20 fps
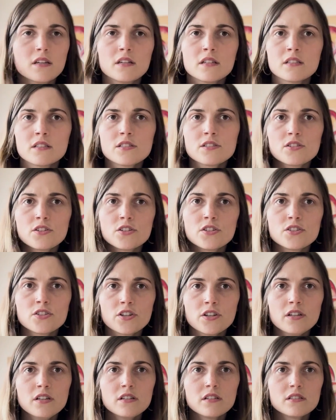
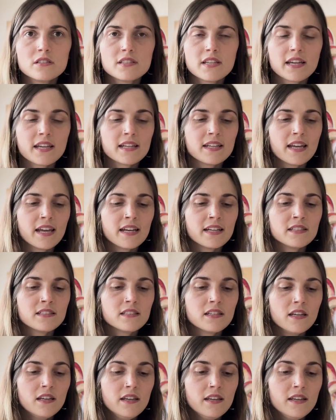serger,
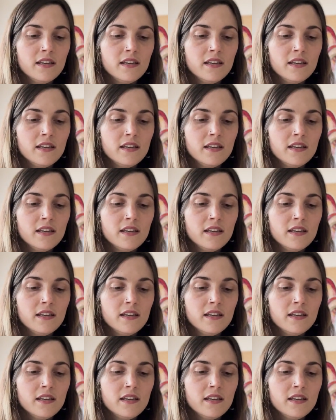secondhand.